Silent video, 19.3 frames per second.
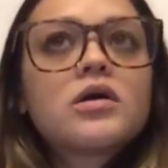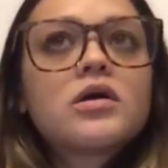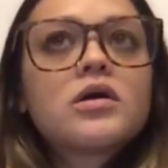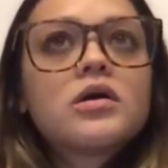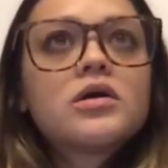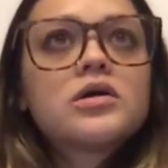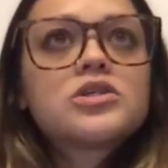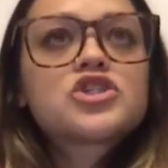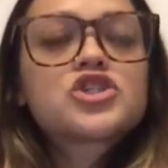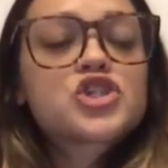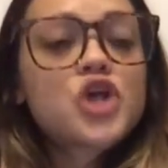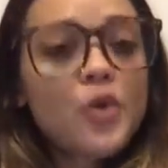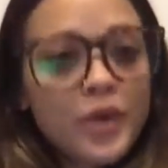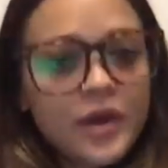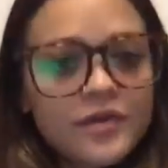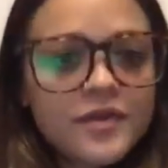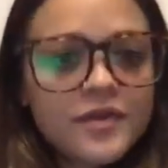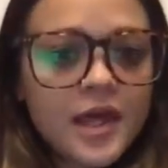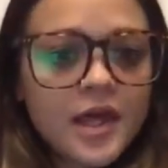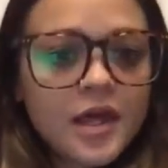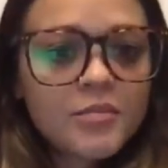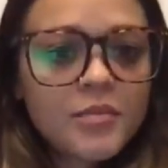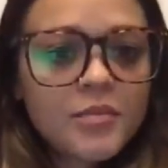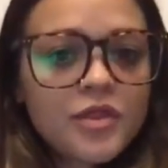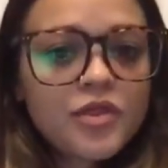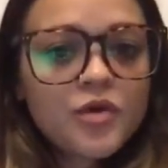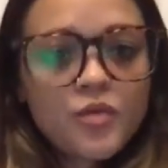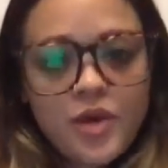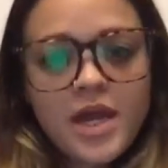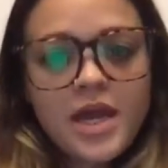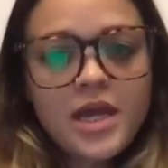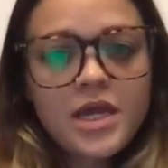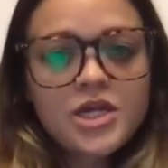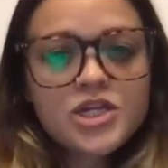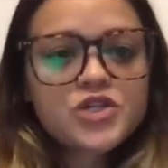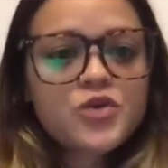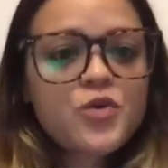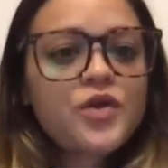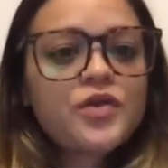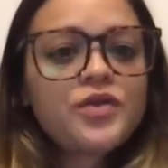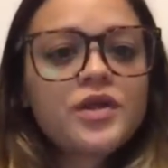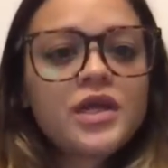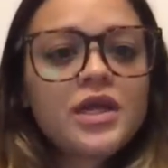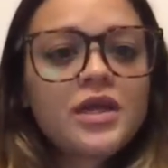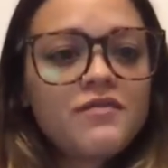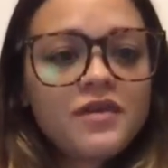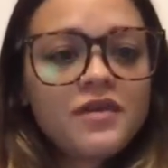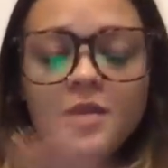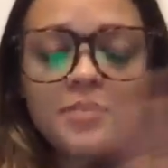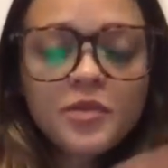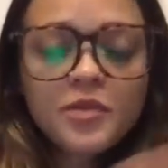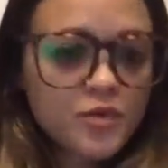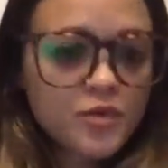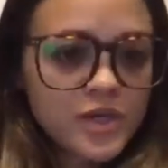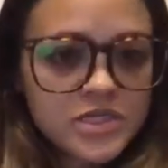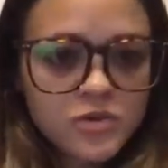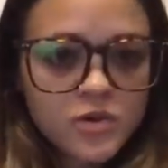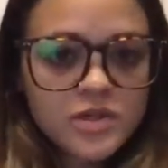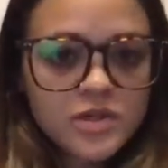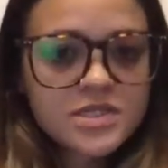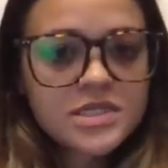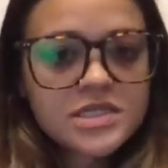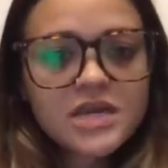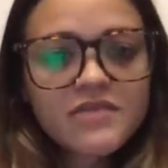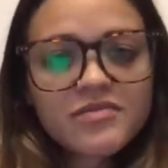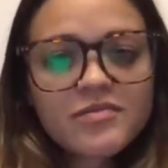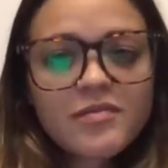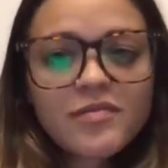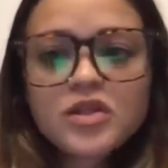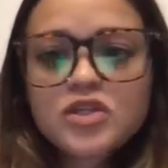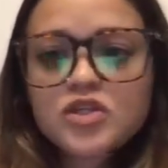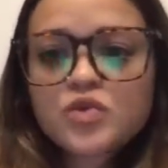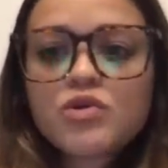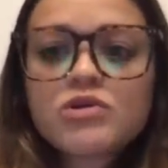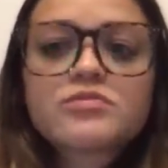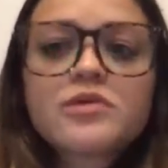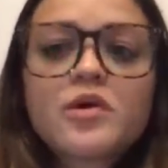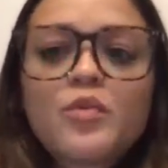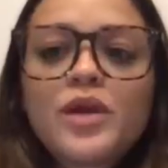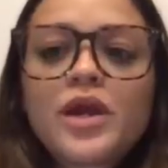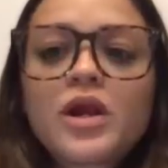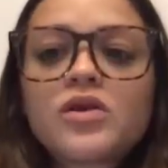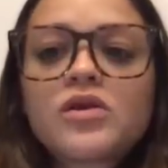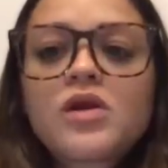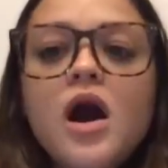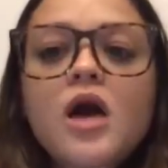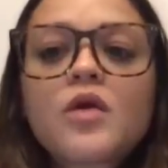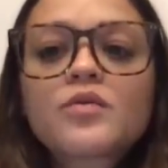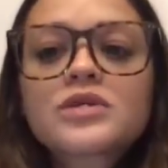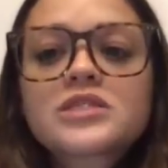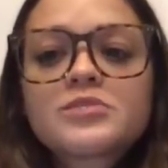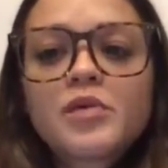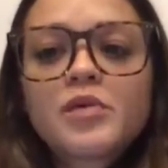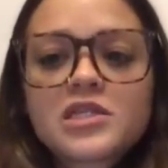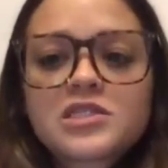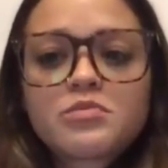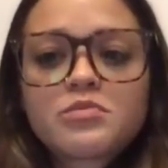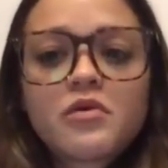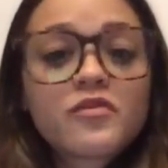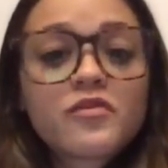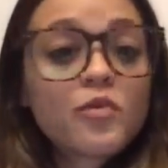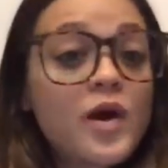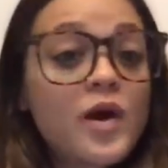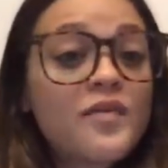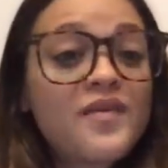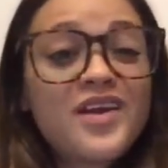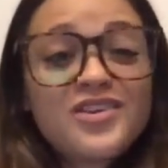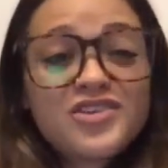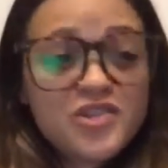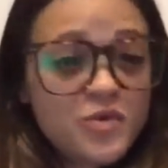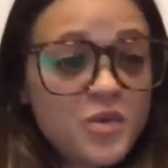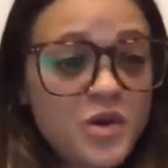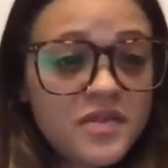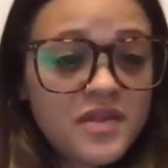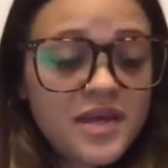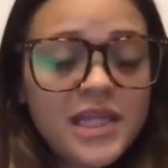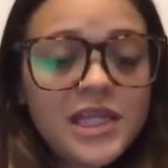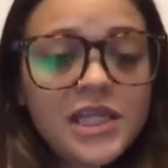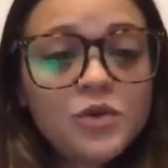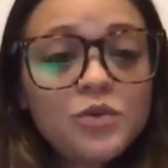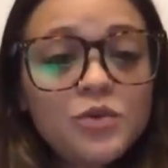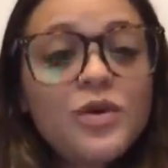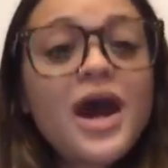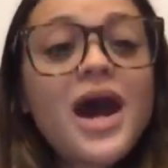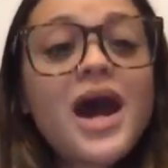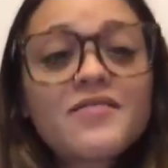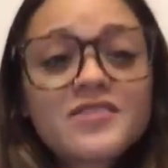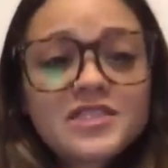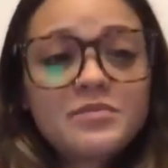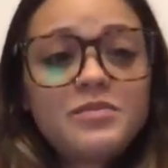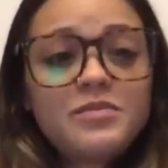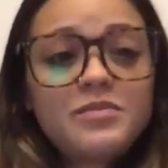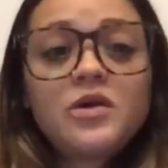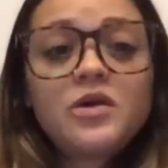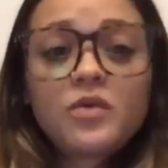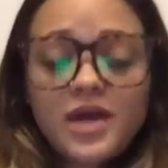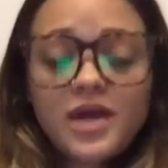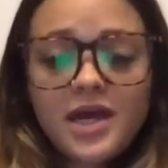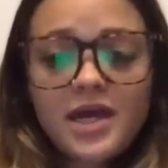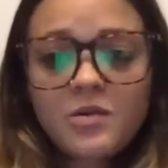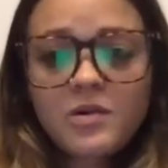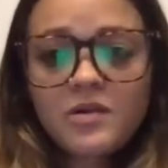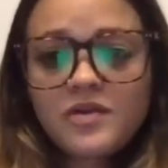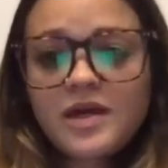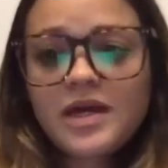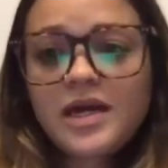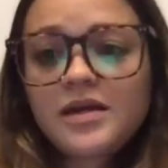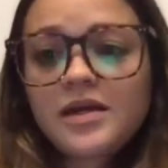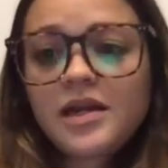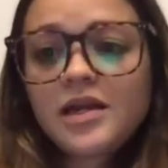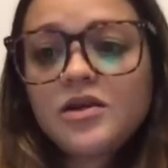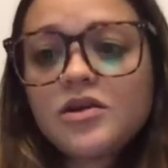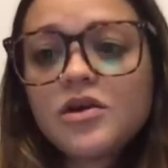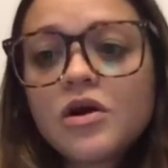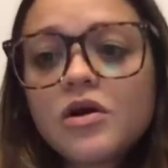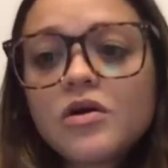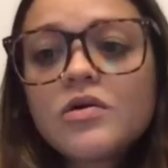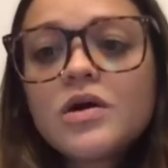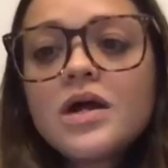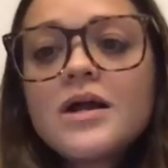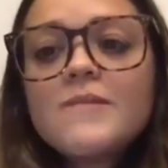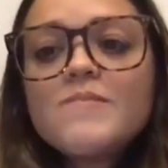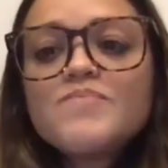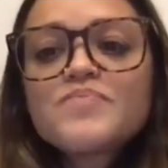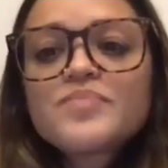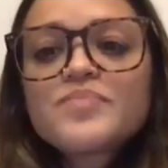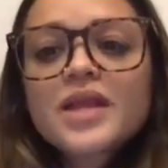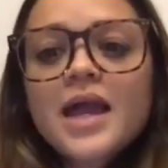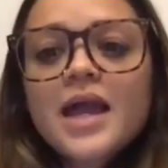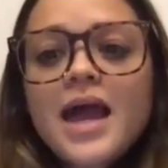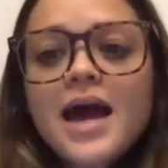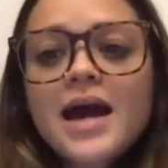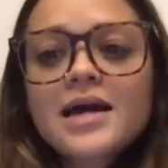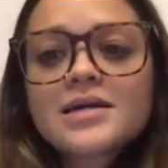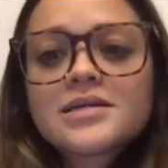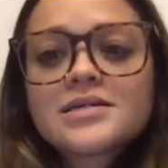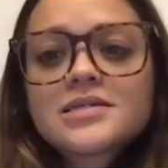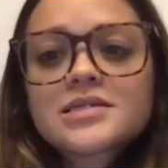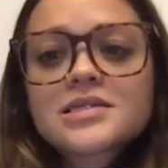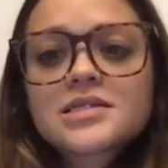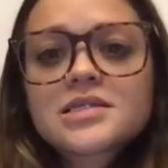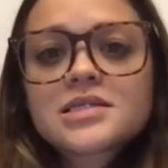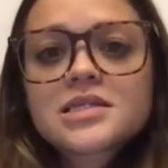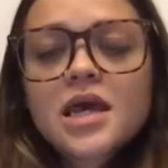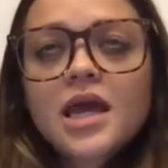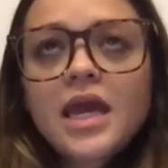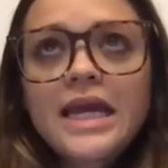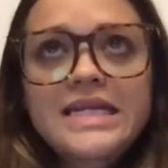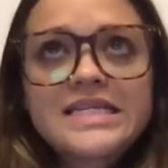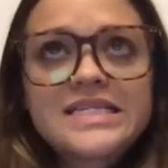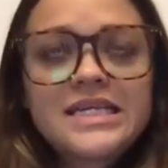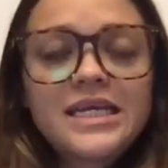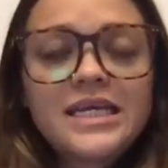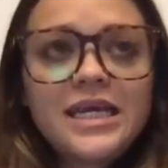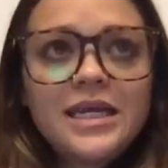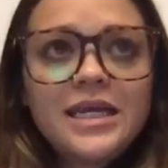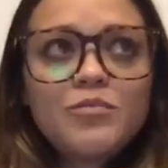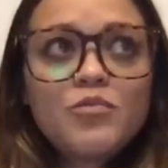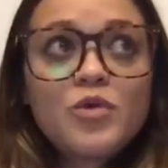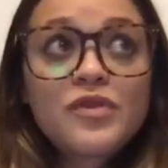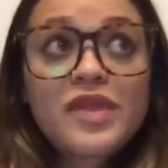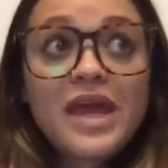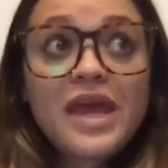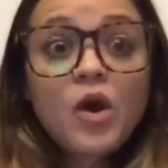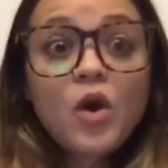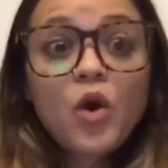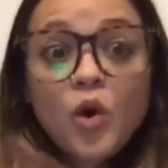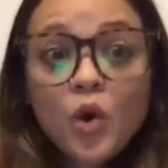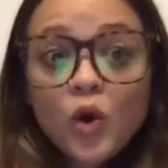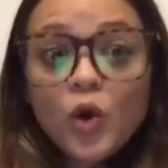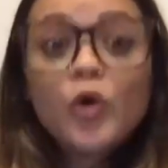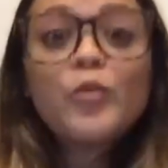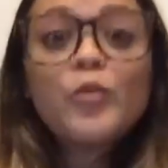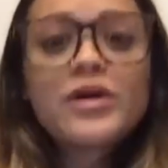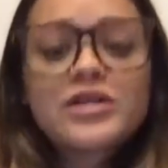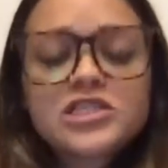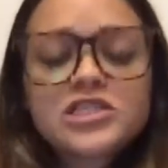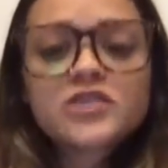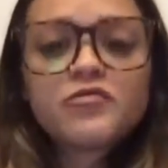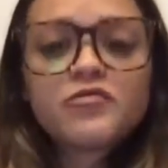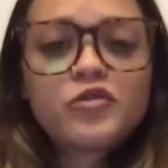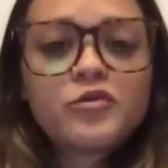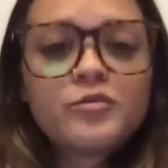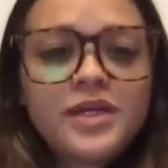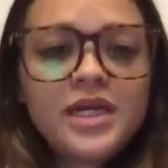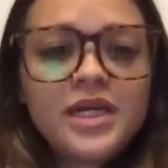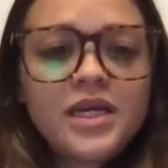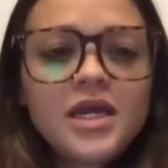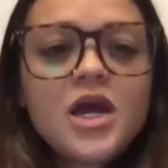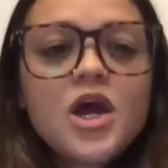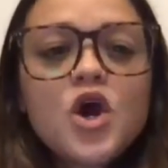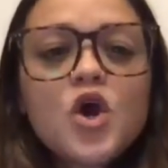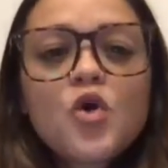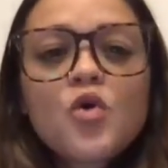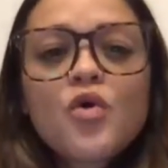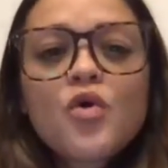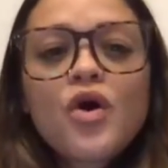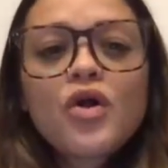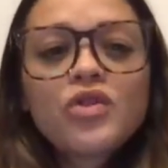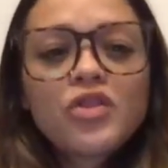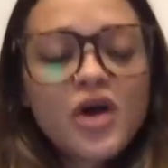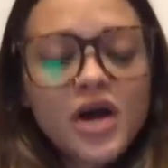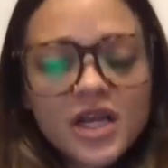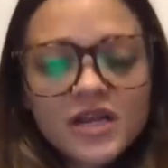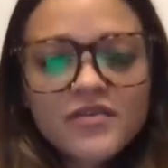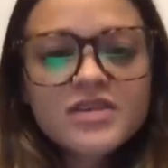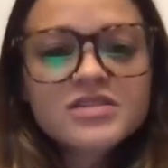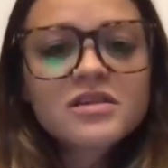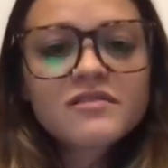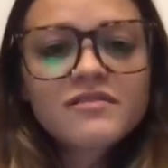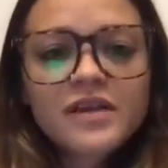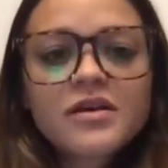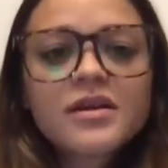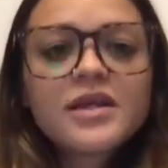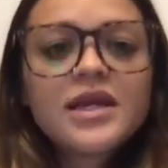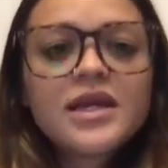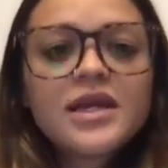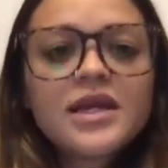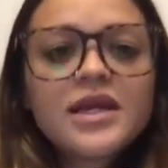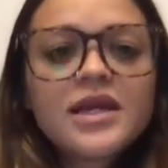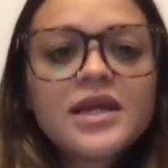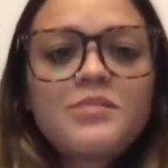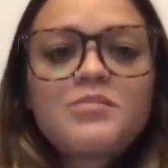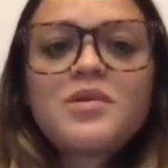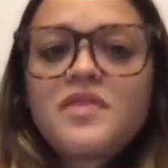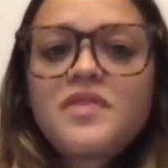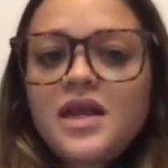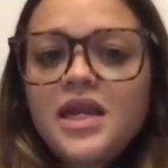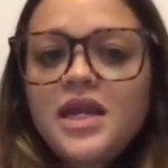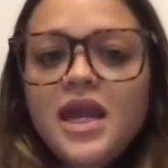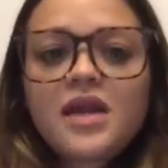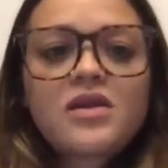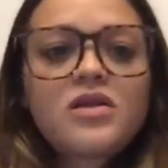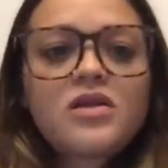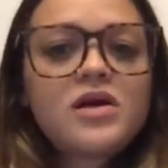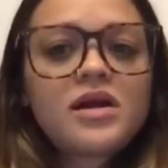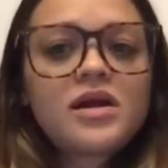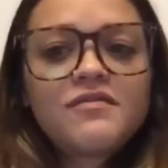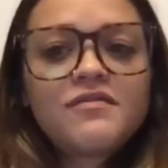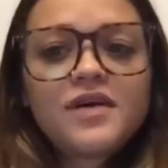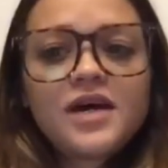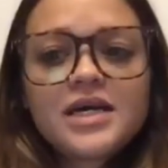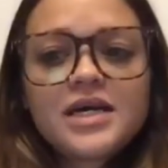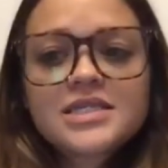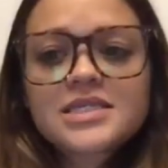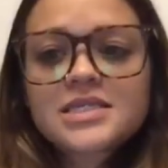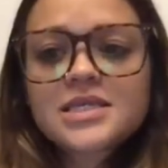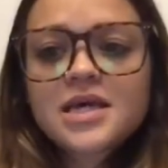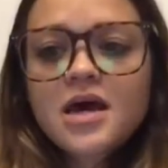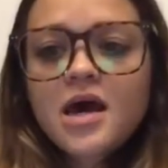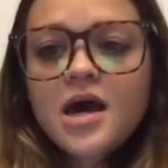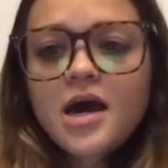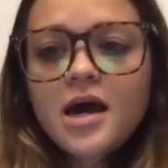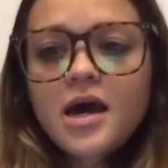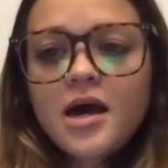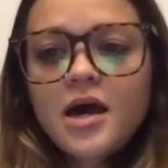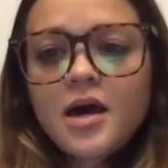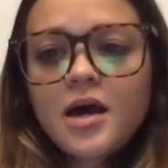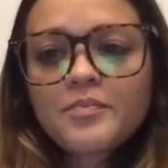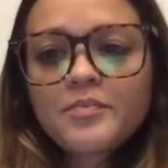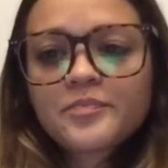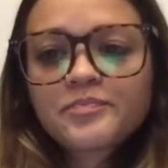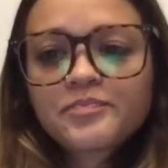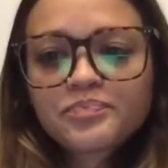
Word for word: showing them the way, showing, giving them the resources, giving them the tools, but we are not responsible for what they do with it. And you have to be okay with that. And I know as a team with a whole bunch of women, a lot of us are very empathetic and a lot of us um,